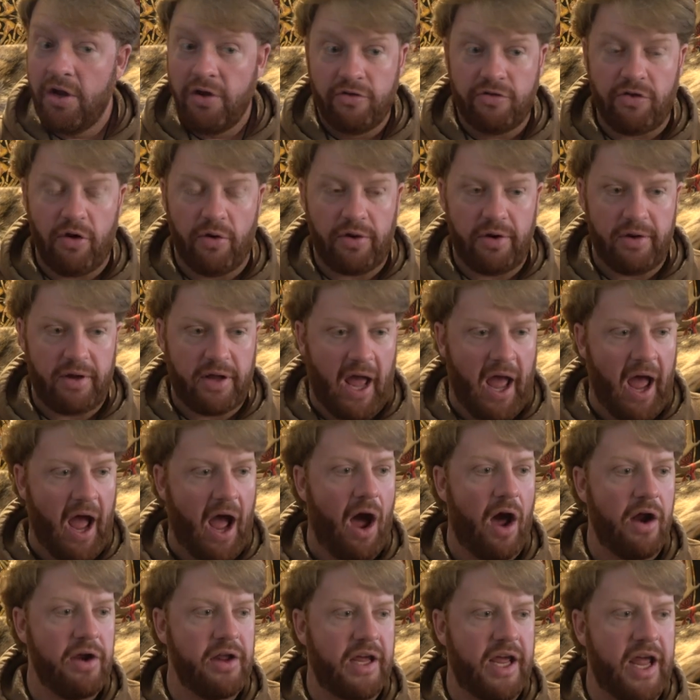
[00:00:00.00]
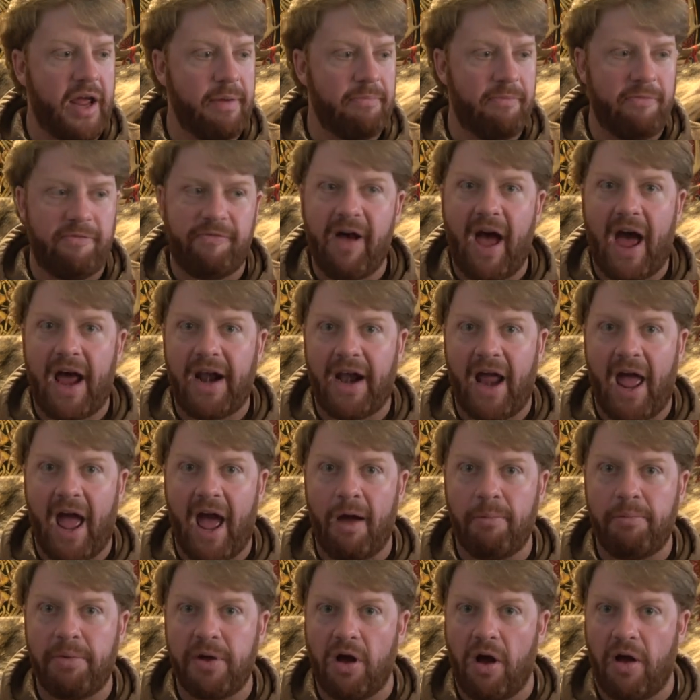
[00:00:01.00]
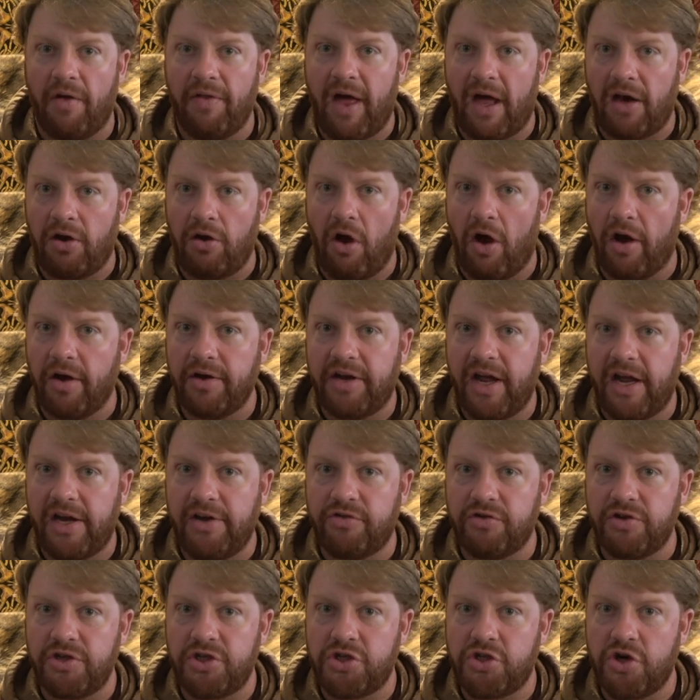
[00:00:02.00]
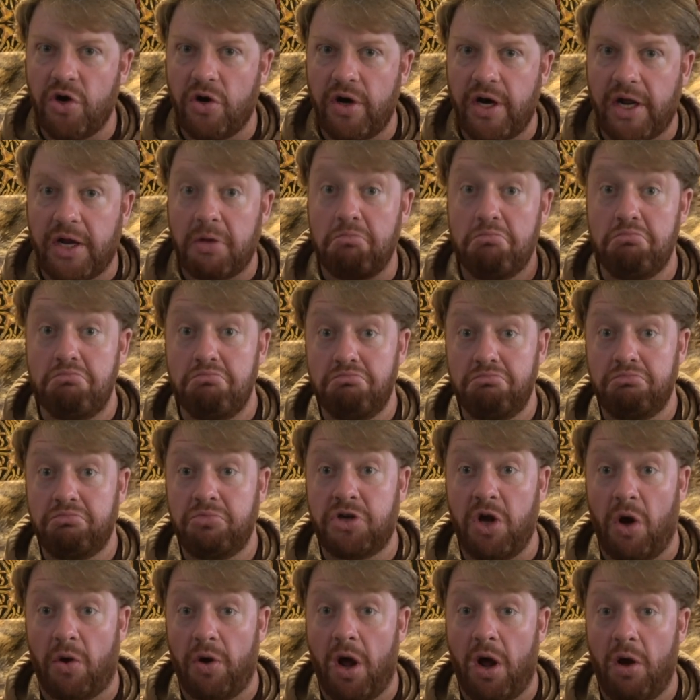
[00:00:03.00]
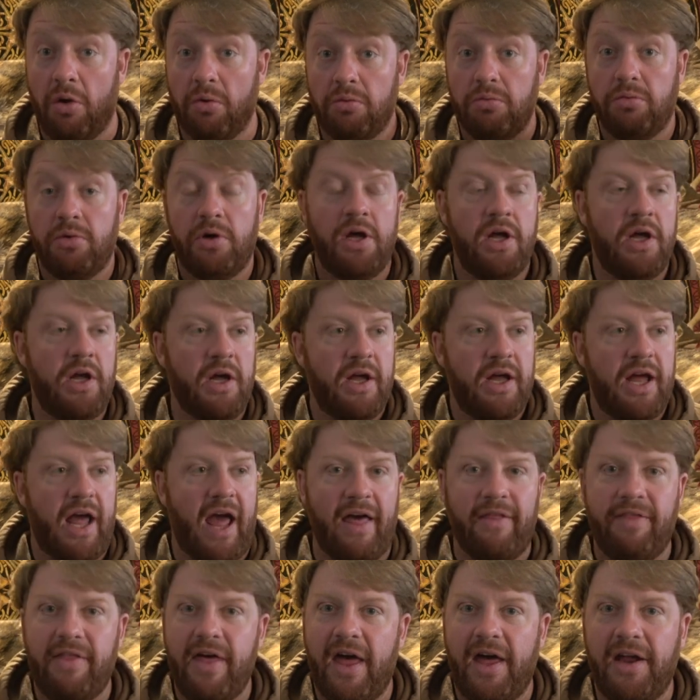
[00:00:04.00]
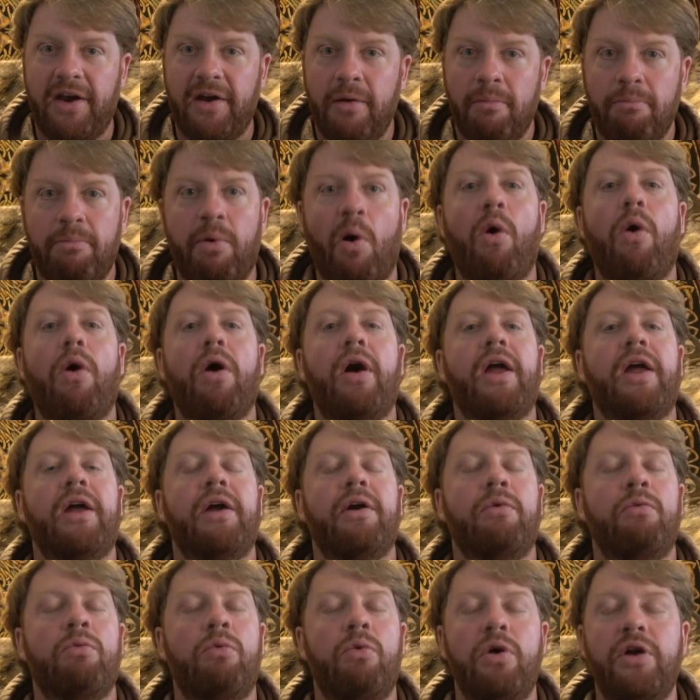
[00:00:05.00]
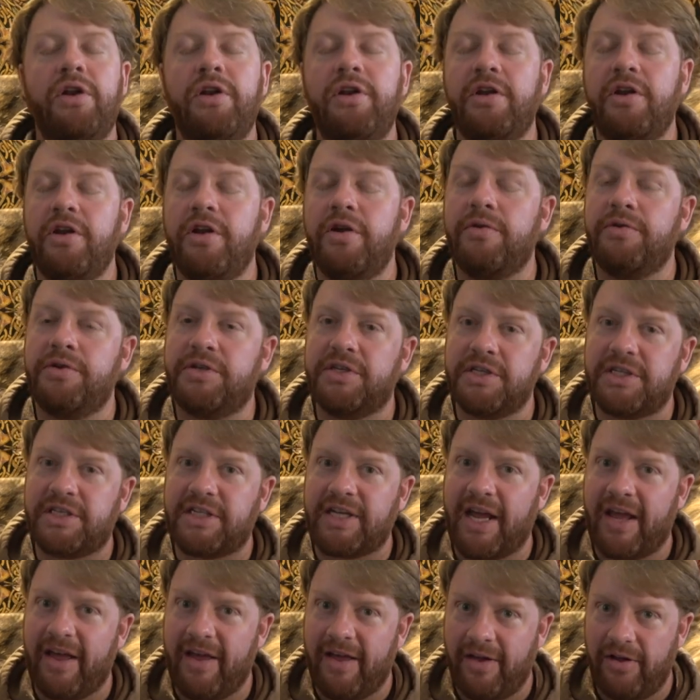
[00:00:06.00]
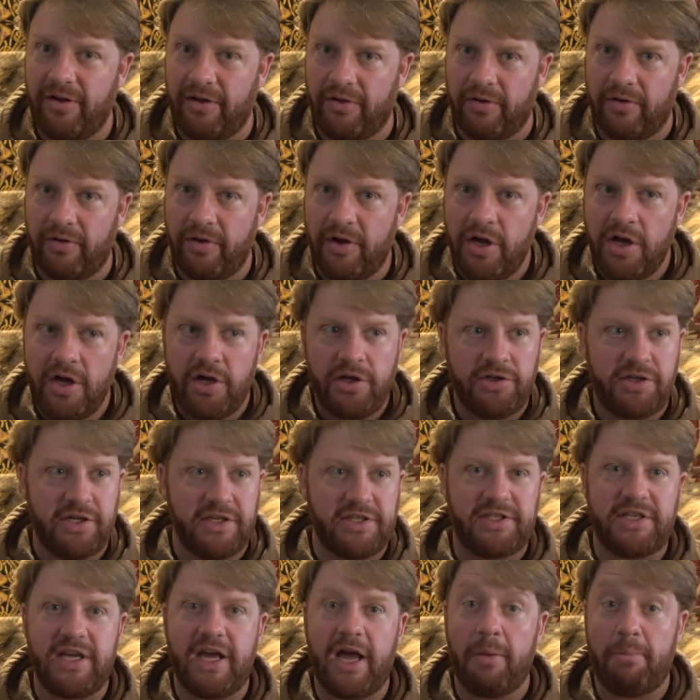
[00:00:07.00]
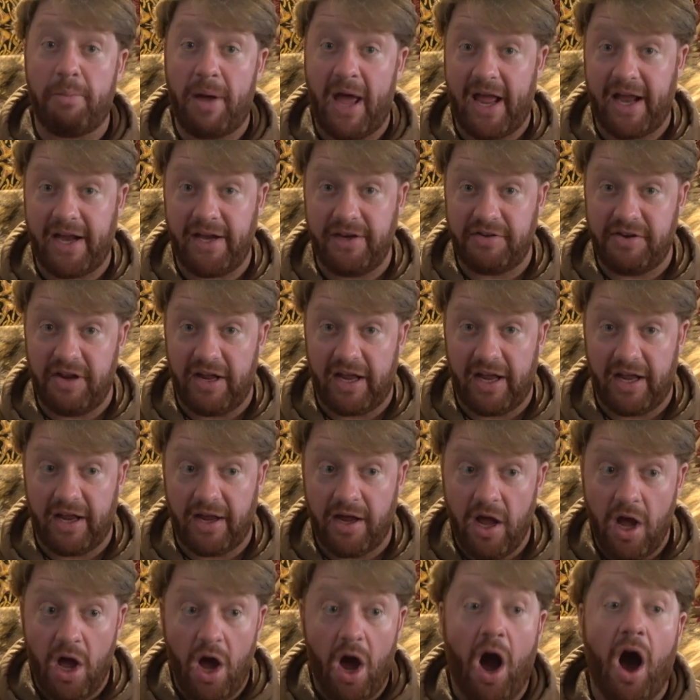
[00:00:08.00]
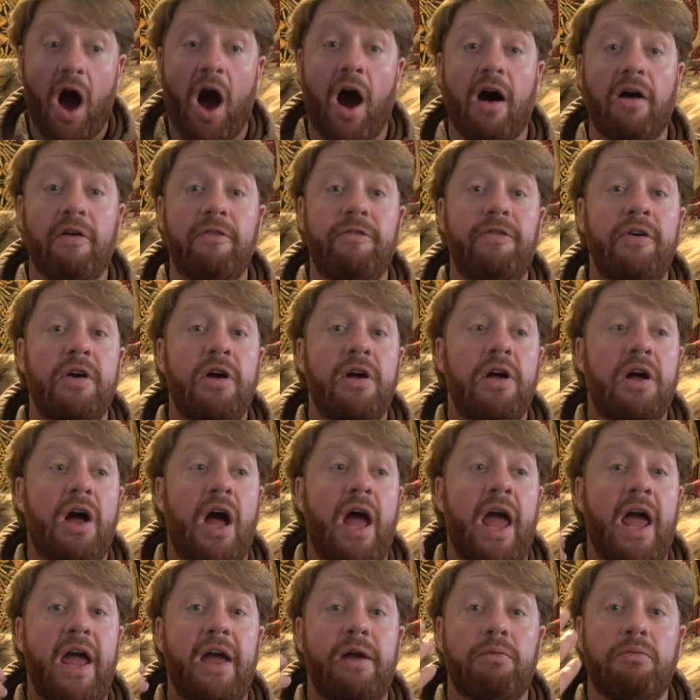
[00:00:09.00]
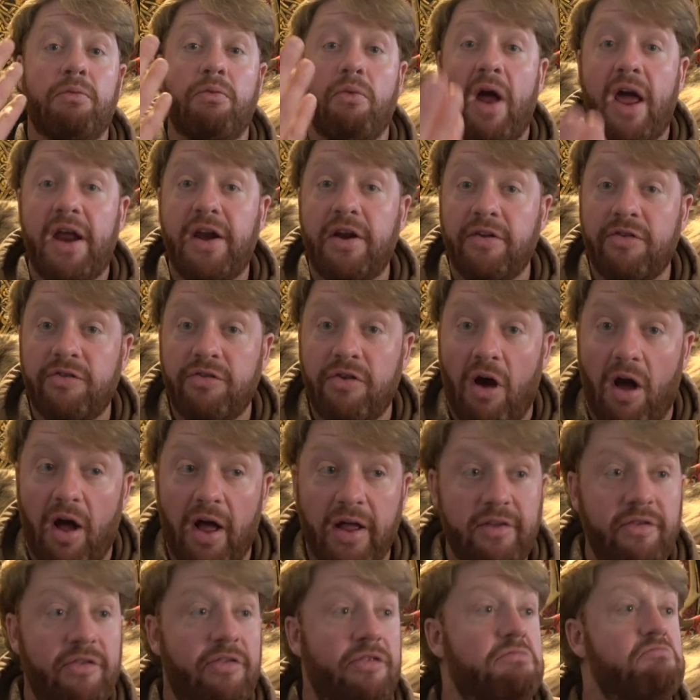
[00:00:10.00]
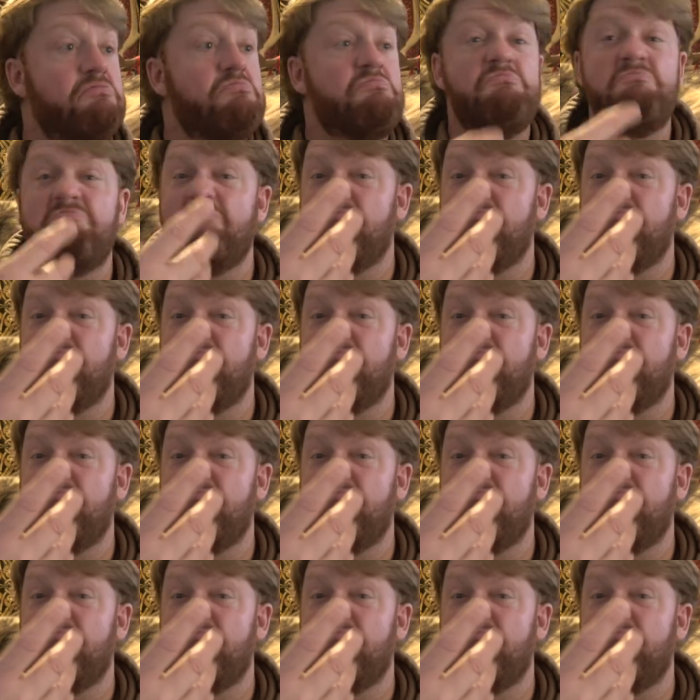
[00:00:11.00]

So to, how do you keep them fat and happy on that long, dangerous journey? Don't know. And then, boy, wouldn't you just kill to see a painting of a Renaissance,